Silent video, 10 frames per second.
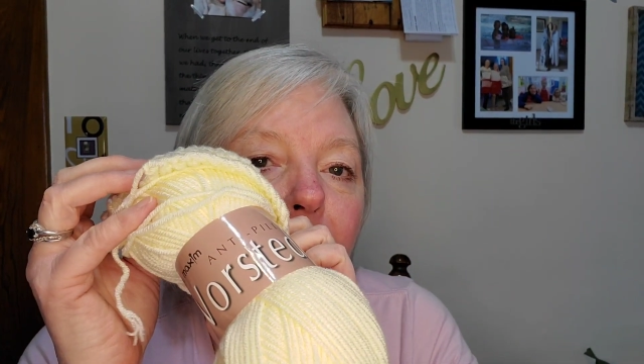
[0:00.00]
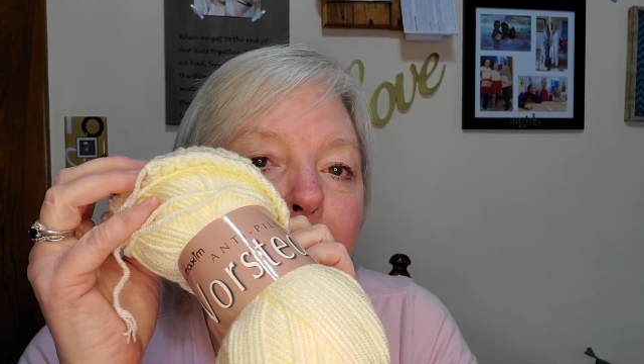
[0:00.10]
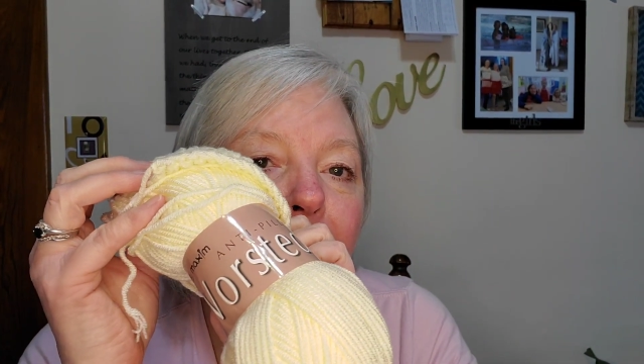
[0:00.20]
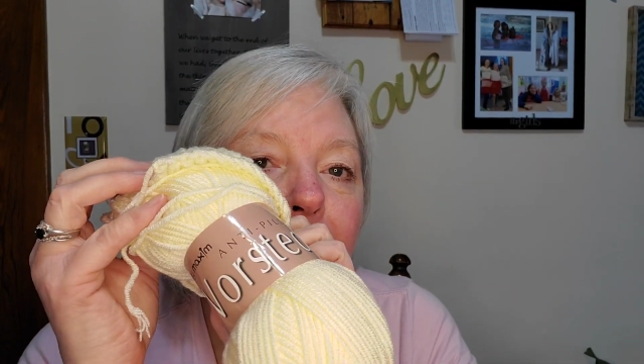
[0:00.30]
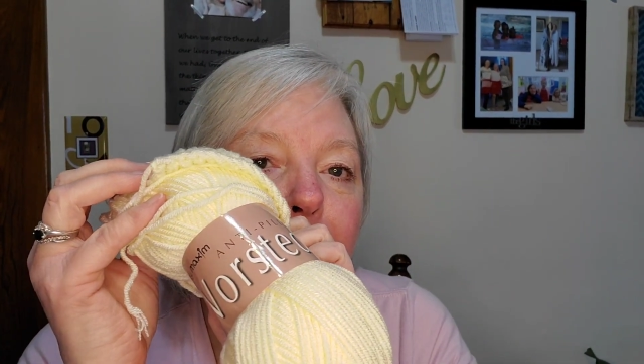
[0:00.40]

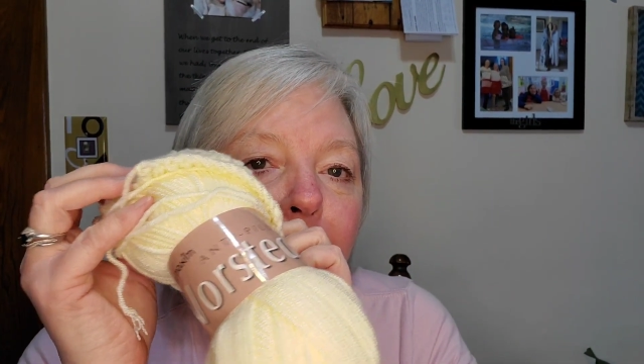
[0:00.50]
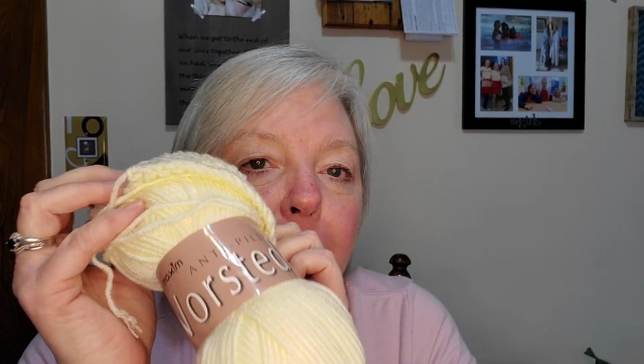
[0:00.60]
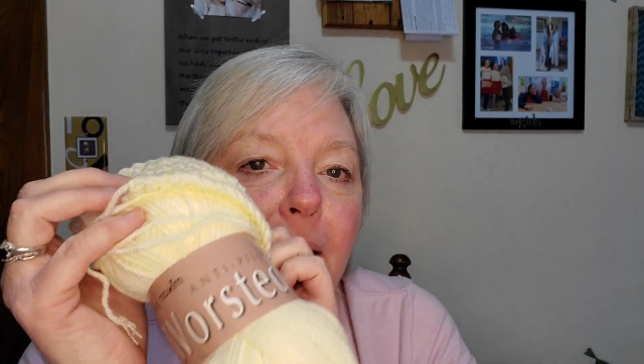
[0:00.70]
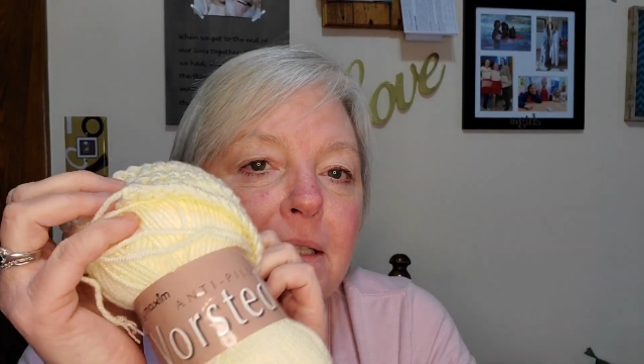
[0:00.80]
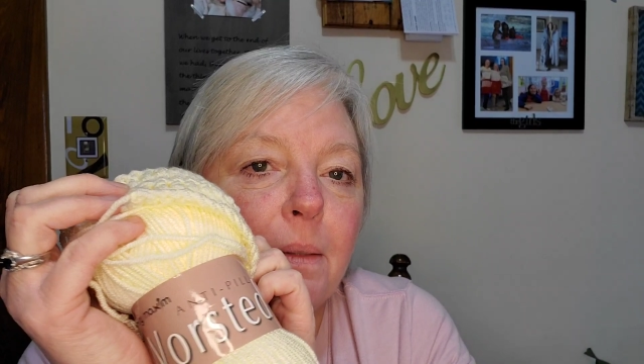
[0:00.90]
about the Mary
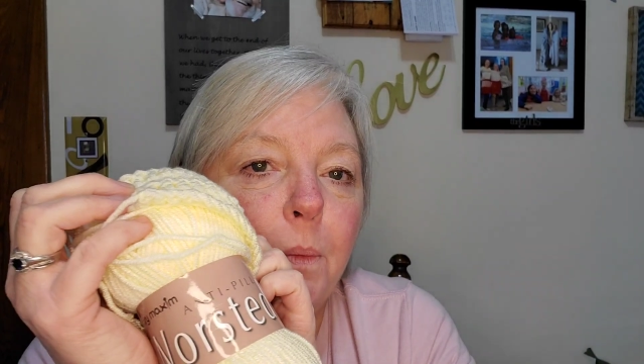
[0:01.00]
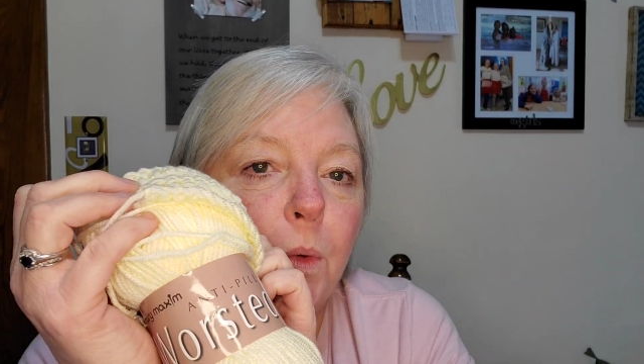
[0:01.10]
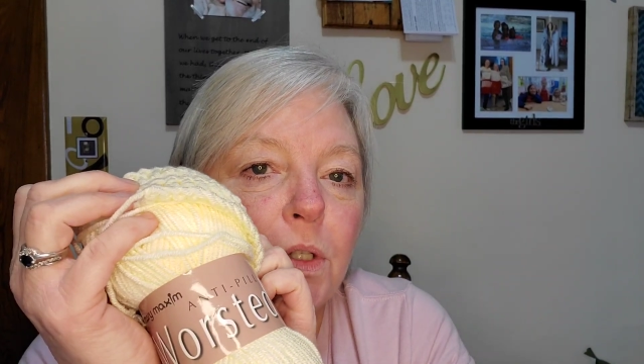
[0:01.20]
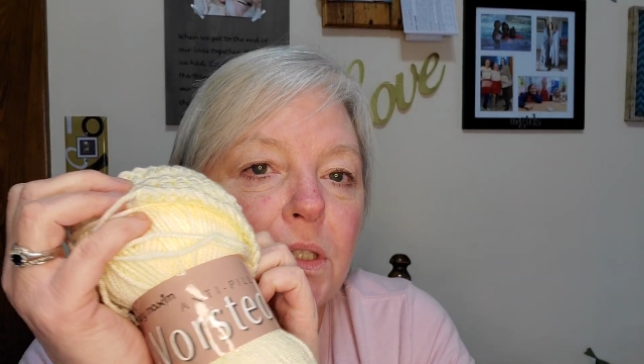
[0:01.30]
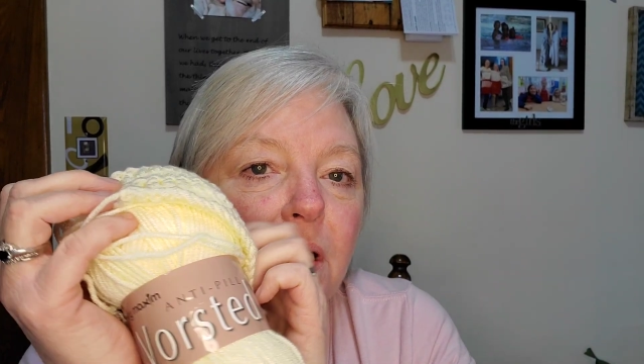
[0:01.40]
Maxim
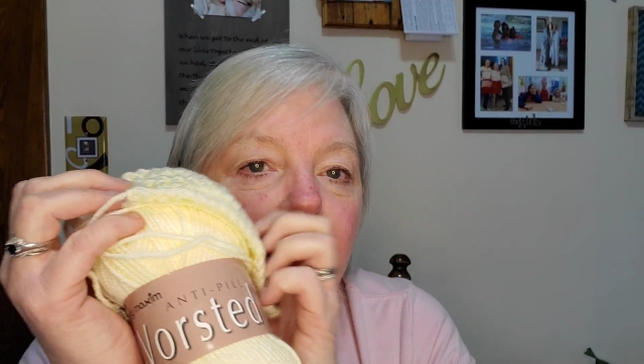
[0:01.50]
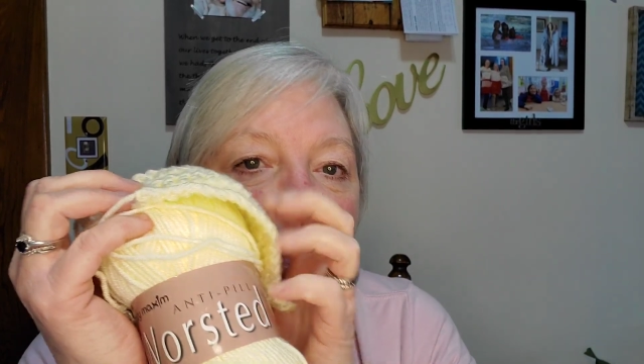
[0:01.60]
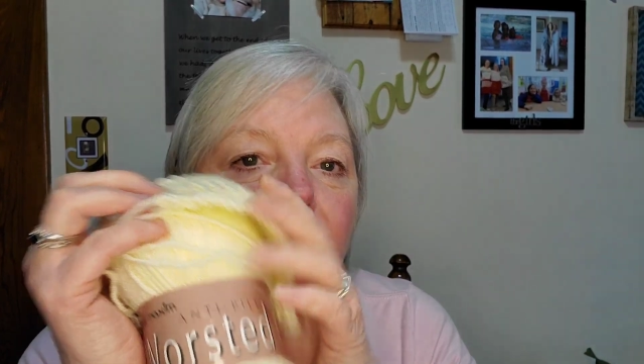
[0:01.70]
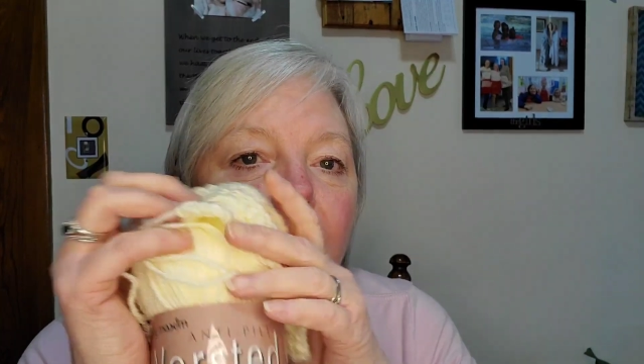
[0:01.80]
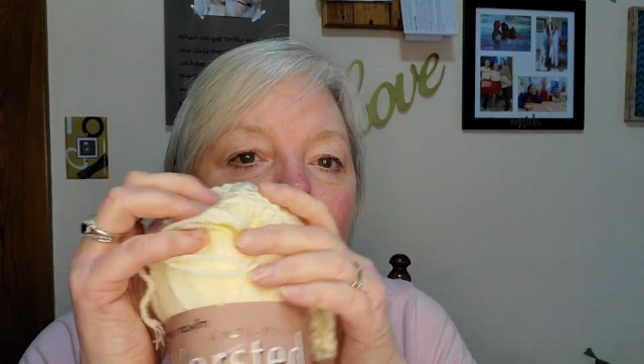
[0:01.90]
worsted, and
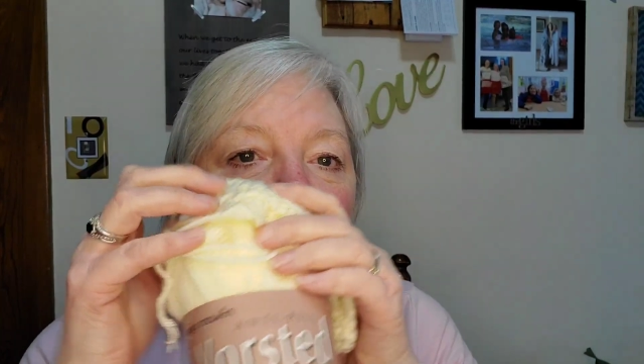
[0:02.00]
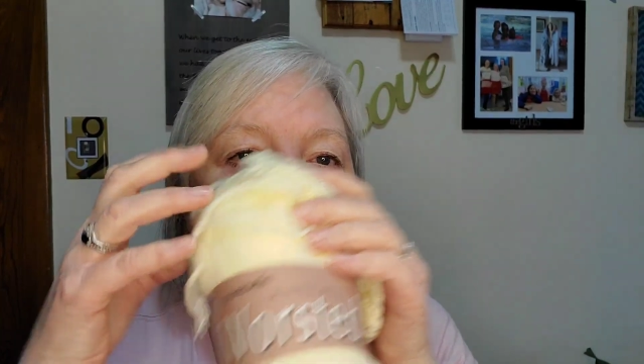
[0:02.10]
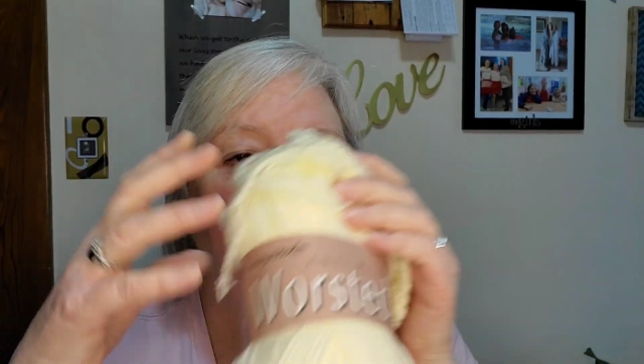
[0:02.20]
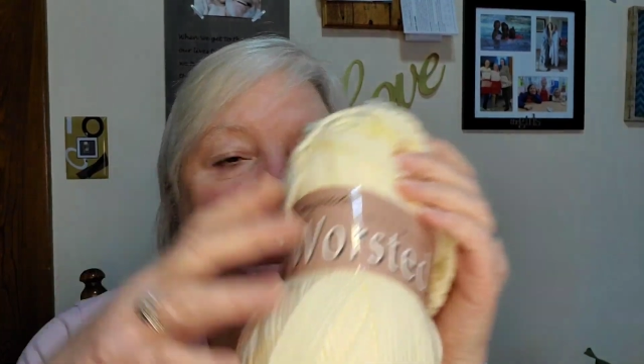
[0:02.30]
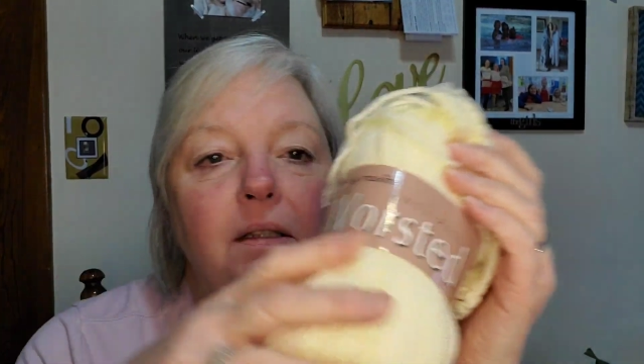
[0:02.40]
that's all I,
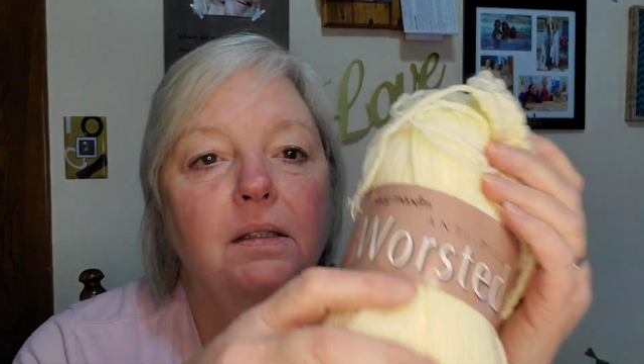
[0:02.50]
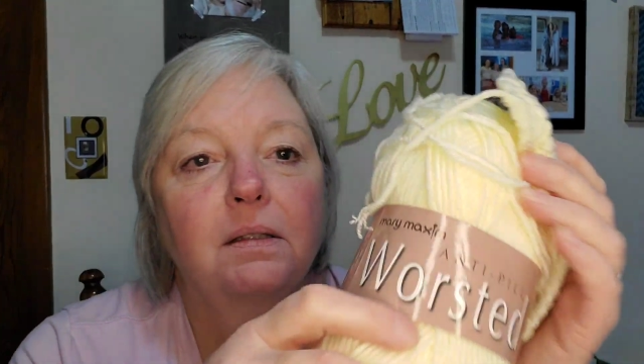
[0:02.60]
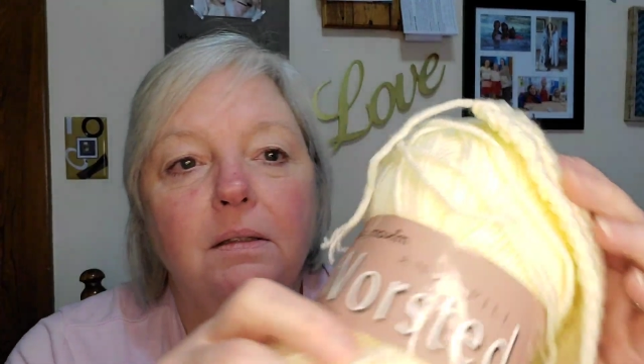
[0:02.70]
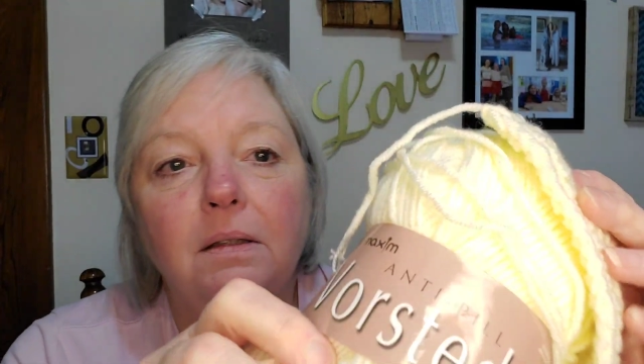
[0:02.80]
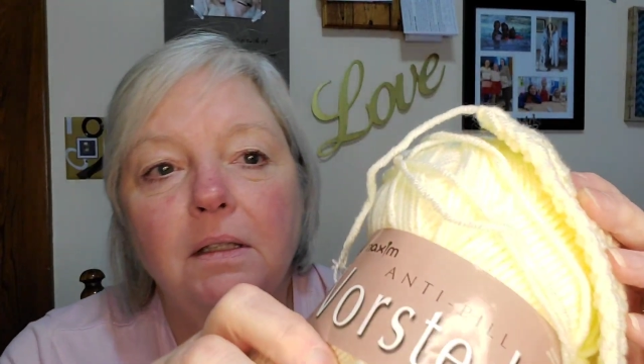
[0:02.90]
that's
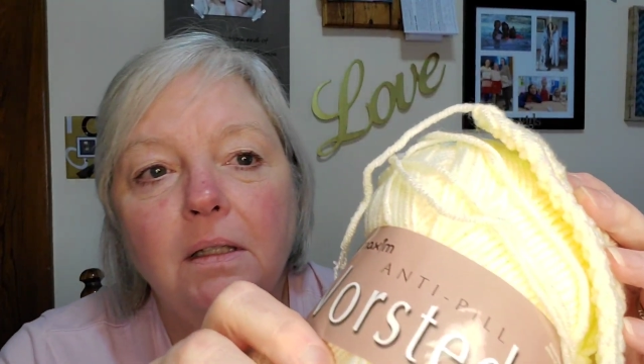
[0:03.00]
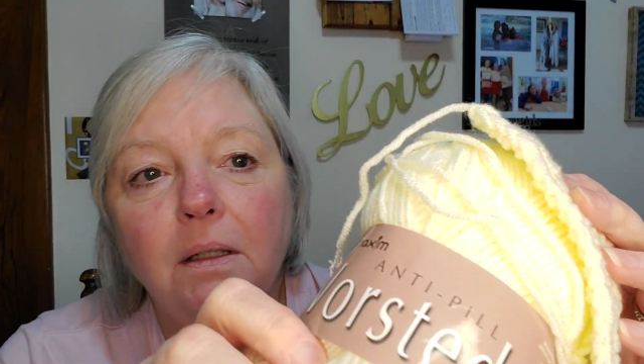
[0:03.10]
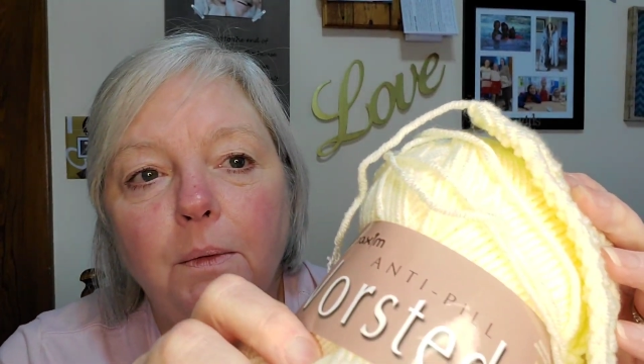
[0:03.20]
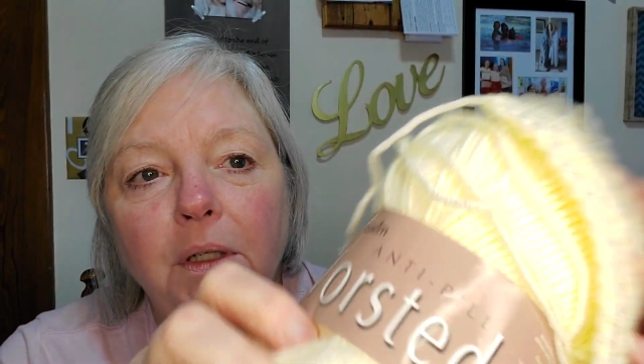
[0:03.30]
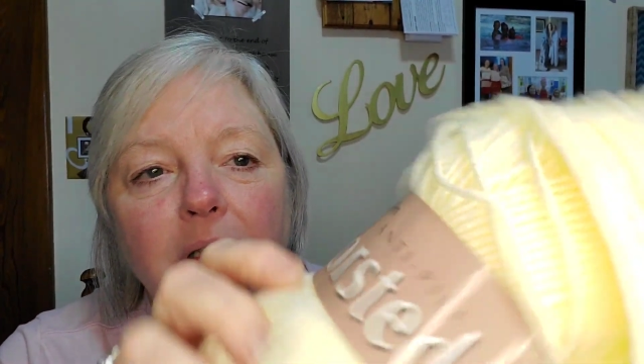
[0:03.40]
that's
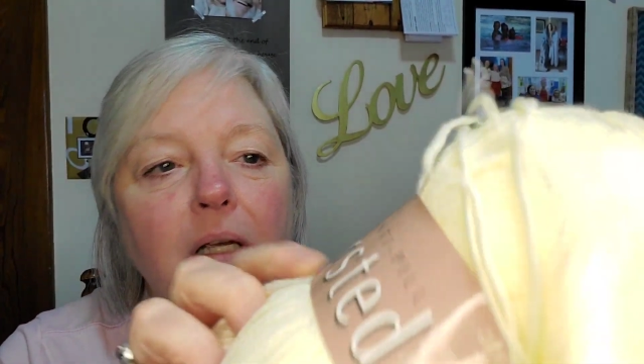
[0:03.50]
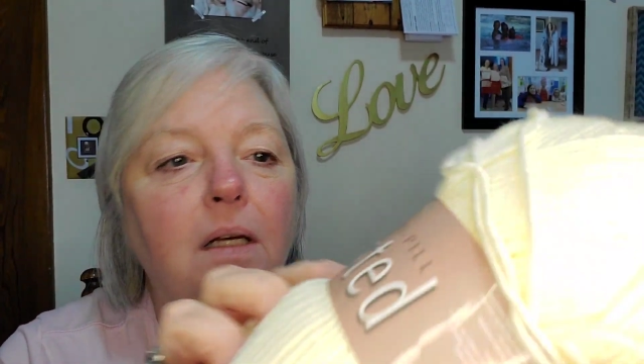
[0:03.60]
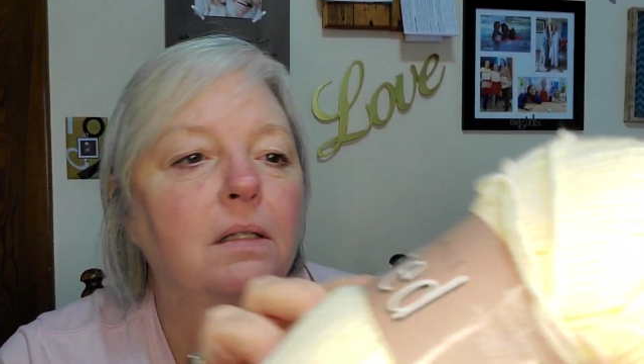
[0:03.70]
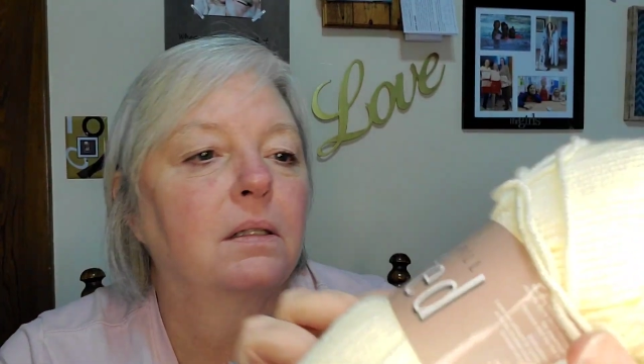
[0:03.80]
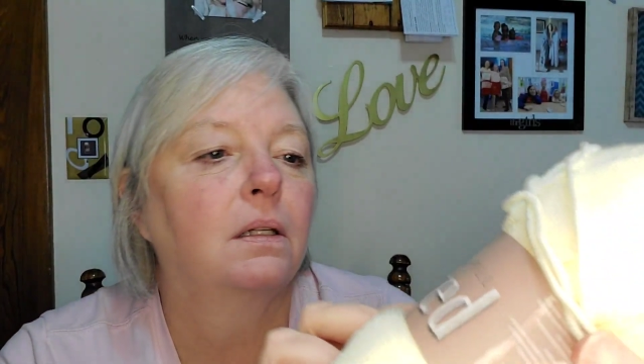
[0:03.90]
like what it says.